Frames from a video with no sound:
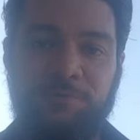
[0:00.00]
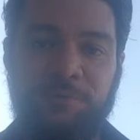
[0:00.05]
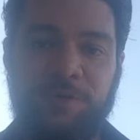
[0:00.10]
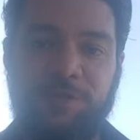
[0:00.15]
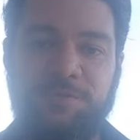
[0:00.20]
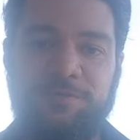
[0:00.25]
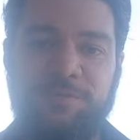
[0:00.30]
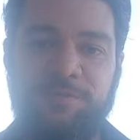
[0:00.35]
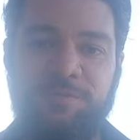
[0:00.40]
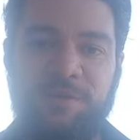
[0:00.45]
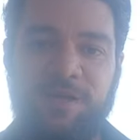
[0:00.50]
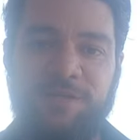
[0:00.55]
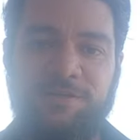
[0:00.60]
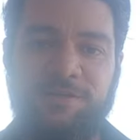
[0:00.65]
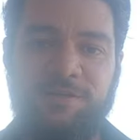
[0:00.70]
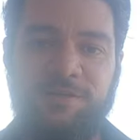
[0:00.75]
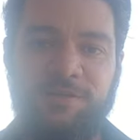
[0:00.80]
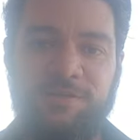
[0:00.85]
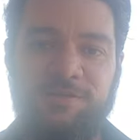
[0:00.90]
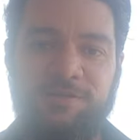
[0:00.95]
we used to
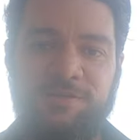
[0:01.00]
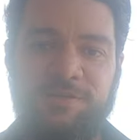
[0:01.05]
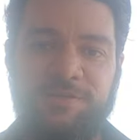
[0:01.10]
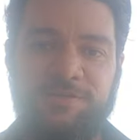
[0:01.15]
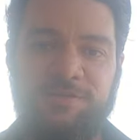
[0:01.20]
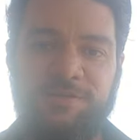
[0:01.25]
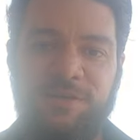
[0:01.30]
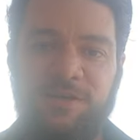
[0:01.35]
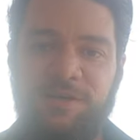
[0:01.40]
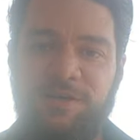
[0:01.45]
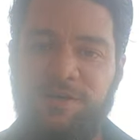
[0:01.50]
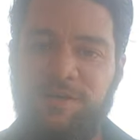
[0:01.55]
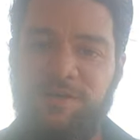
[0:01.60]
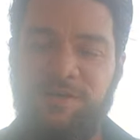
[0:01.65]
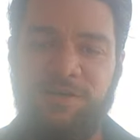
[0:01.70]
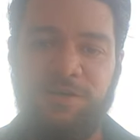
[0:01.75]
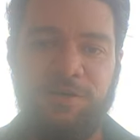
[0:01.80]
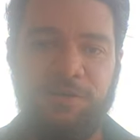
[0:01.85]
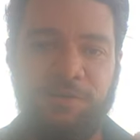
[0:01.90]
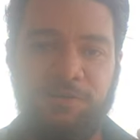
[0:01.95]
basically just,
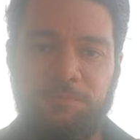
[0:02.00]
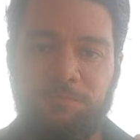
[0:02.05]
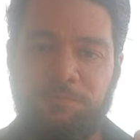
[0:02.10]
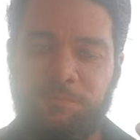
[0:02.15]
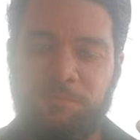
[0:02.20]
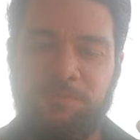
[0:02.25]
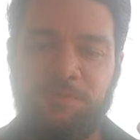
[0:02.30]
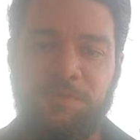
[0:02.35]
you know,